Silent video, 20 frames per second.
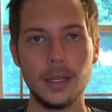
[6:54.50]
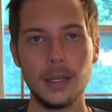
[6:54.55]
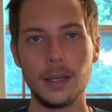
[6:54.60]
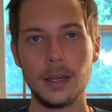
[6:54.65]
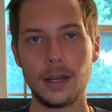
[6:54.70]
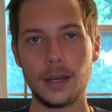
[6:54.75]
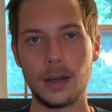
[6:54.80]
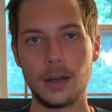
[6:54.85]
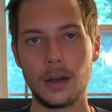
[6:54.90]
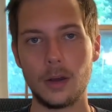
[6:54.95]

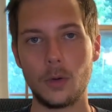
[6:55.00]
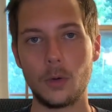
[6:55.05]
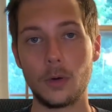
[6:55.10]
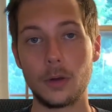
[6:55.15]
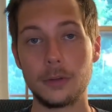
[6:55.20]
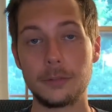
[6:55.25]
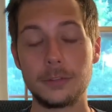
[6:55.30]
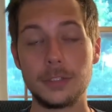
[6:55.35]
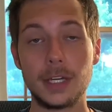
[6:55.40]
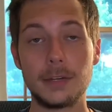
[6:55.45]
Or
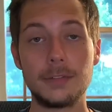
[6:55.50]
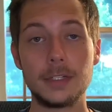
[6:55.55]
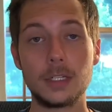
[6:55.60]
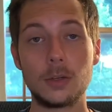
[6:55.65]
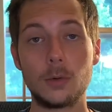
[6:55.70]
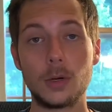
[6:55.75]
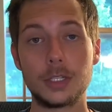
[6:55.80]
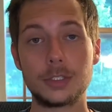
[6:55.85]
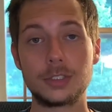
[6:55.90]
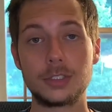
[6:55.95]
if you have any
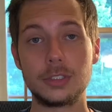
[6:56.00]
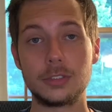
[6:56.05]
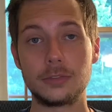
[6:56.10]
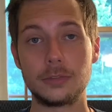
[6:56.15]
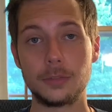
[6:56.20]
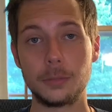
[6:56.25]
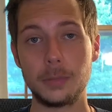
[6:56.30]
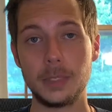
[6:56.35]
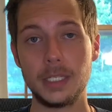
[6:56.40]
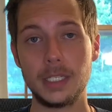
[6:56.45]
questions
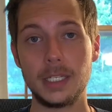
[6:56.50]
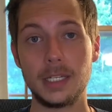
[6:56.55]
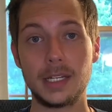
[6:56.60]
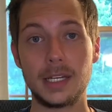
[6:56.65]
for me,